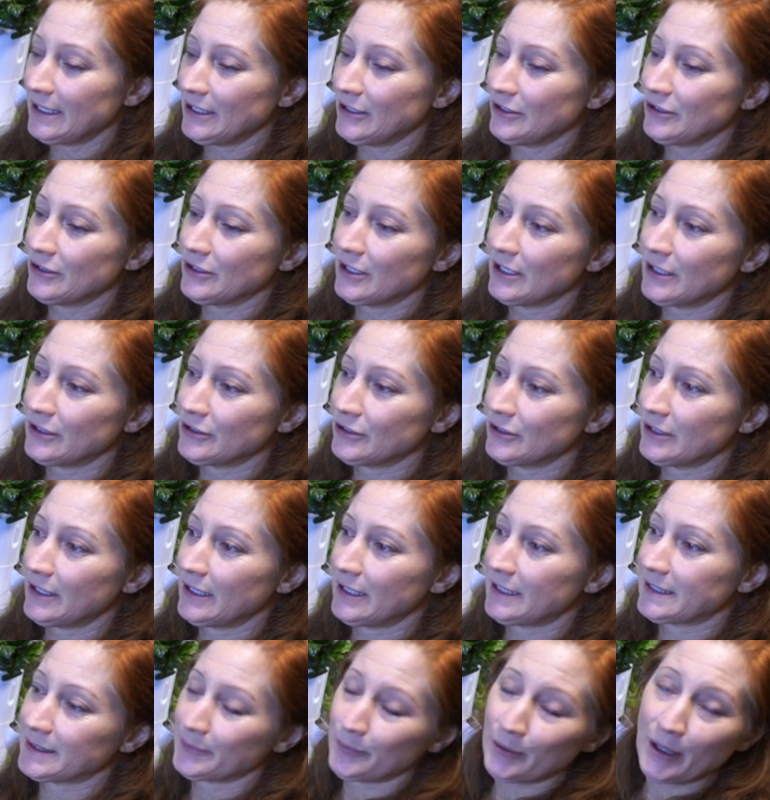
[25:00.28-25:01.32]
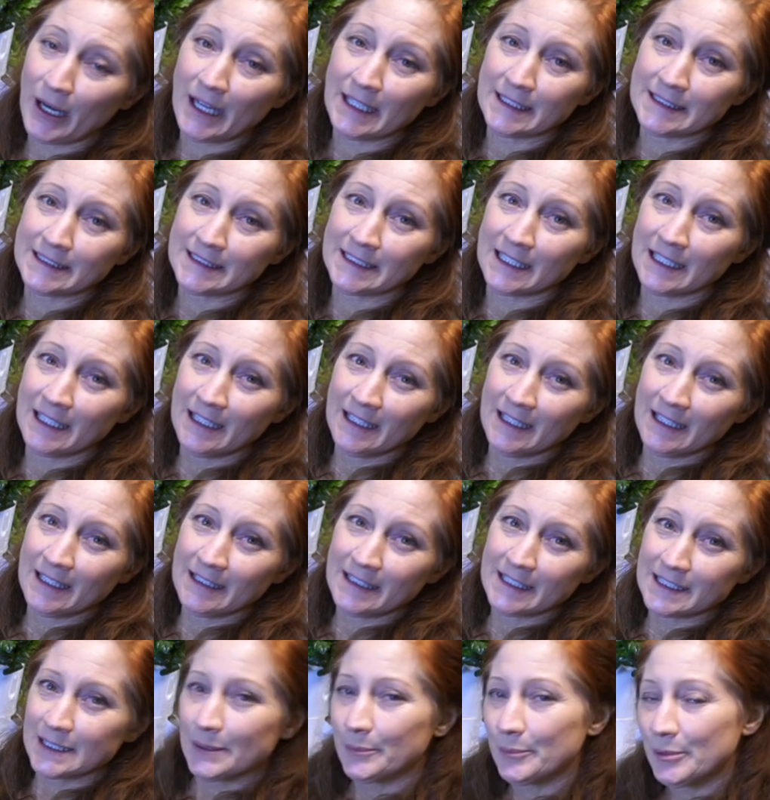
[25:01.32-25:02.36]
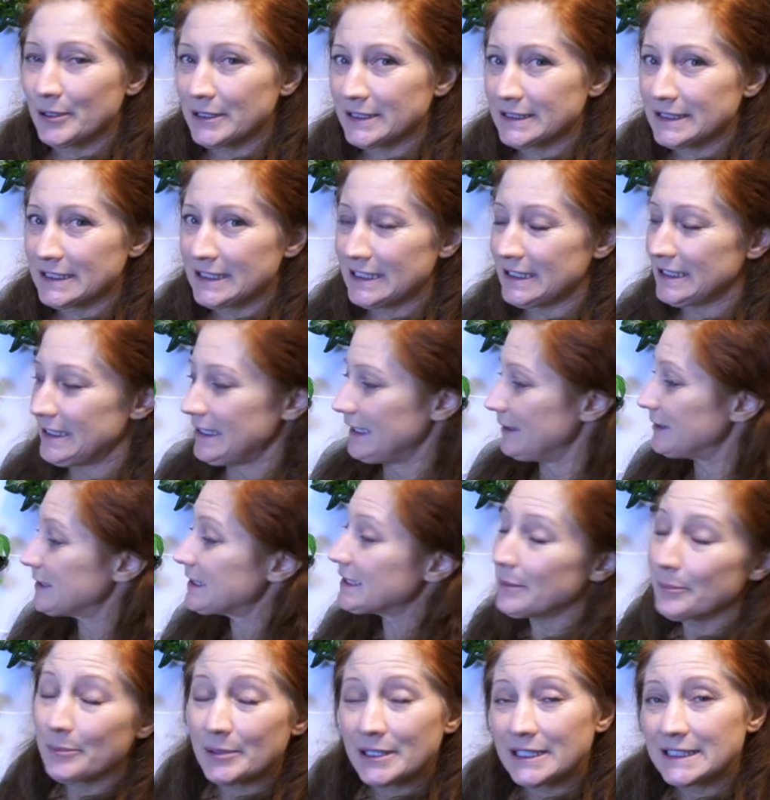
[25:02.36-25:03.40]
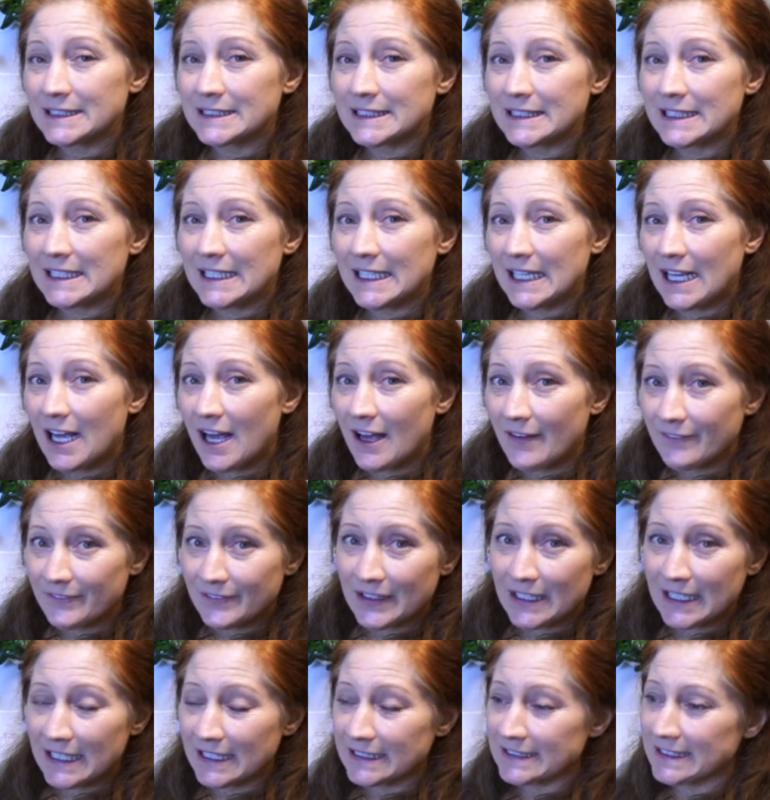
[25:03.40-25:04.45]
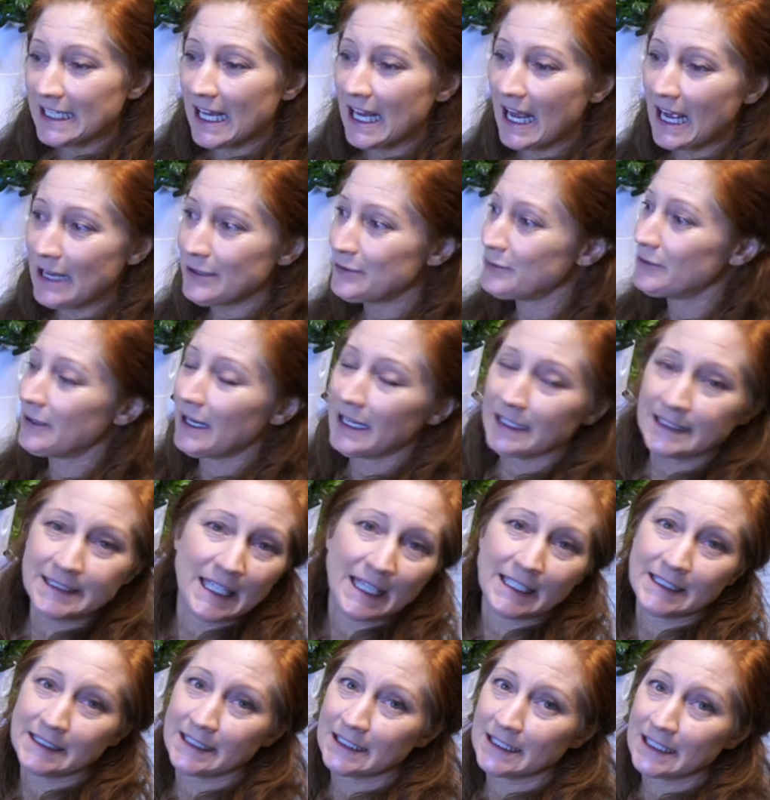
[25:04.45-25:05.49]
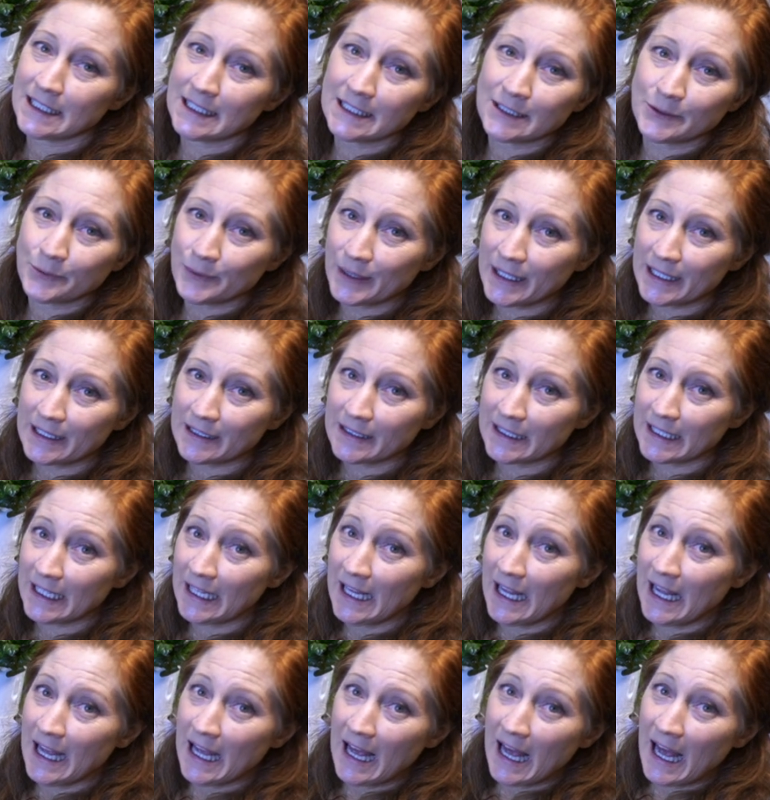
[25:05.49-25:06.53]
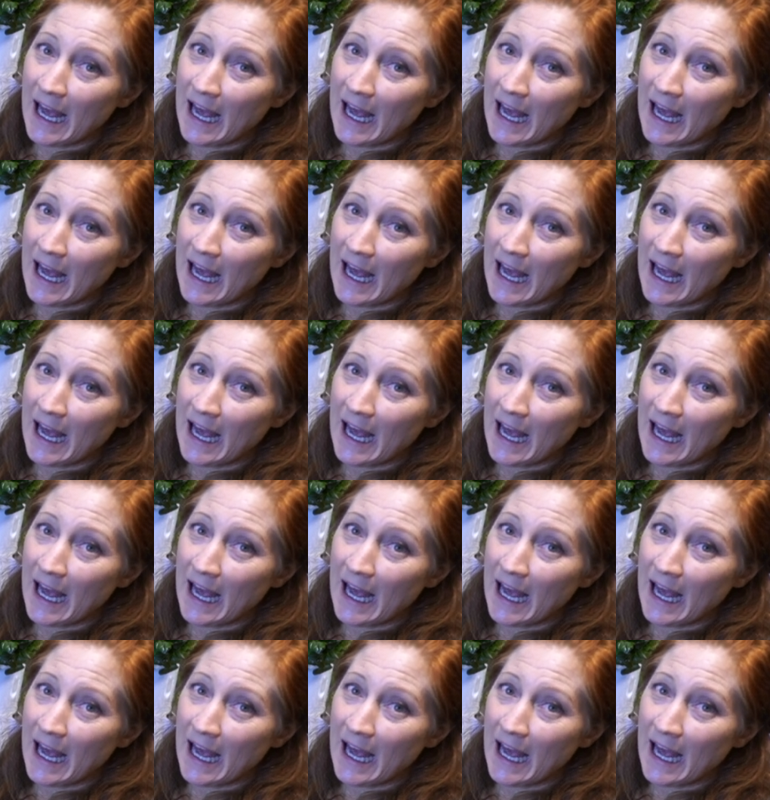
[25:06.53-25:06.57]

can express the simplicity simplicity of these. I do not test these weekly.